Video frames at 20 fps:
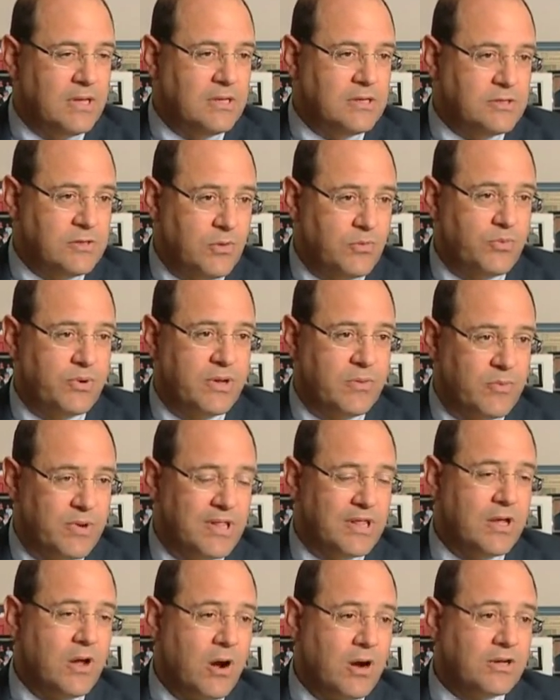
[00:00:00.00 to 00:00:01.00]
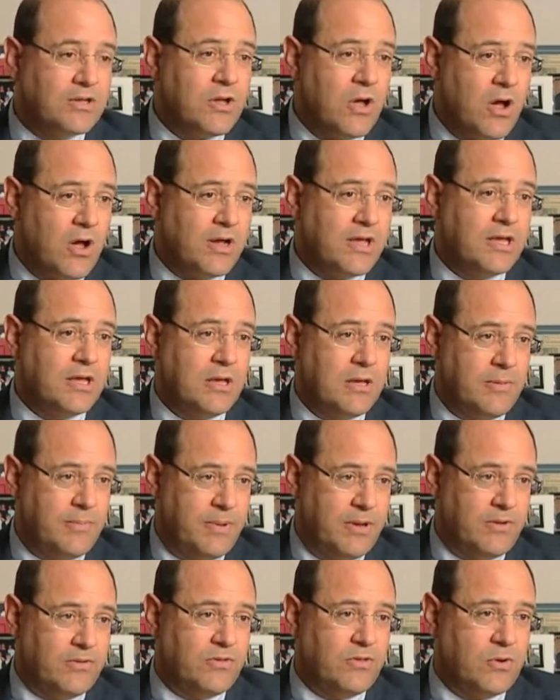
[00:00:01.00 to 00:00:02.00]
So we really are talking
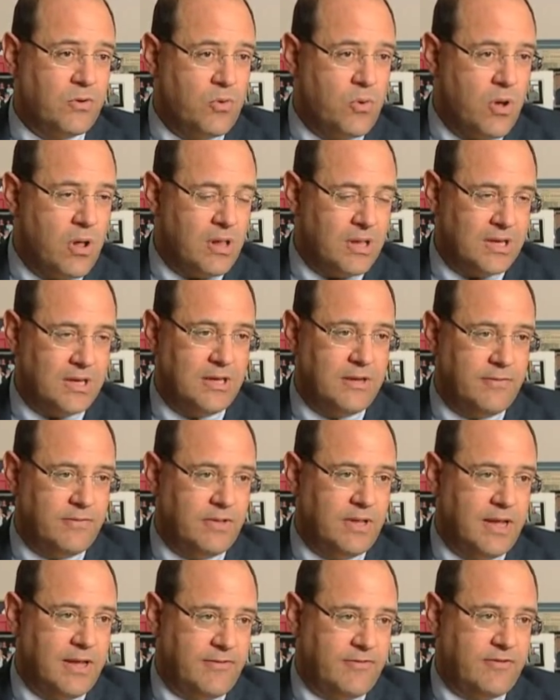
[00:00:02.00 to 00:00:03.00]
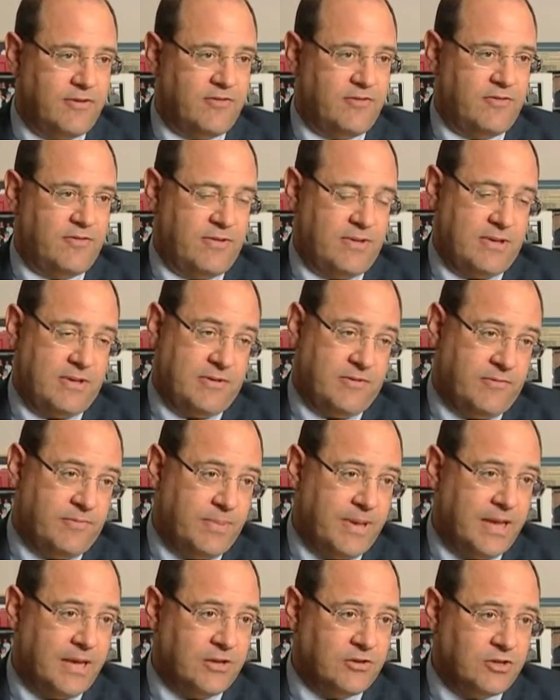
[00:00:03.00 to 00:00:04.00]
about the quality of life of
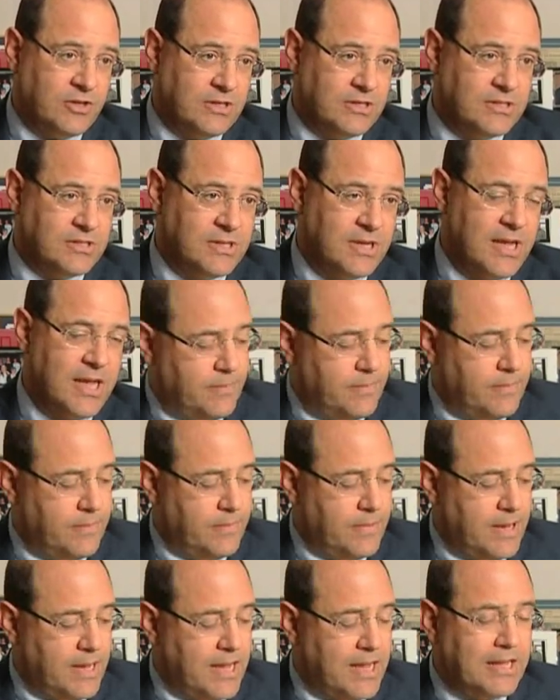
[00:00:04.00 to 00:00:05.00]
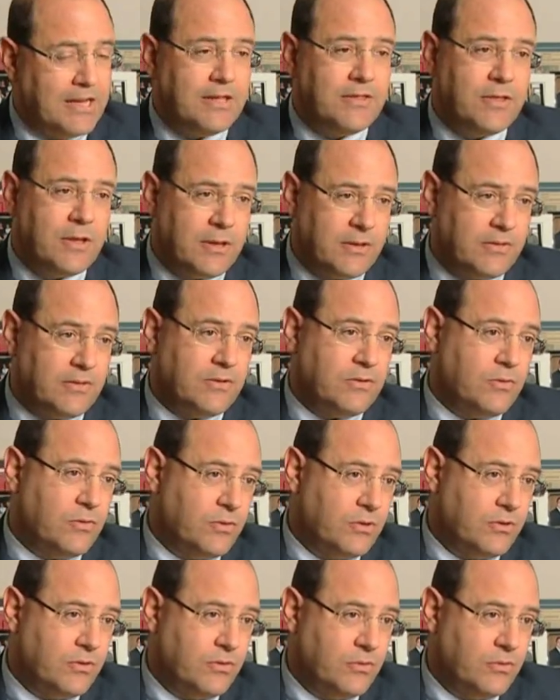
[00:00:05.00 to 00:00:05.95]
patients. Anything that you can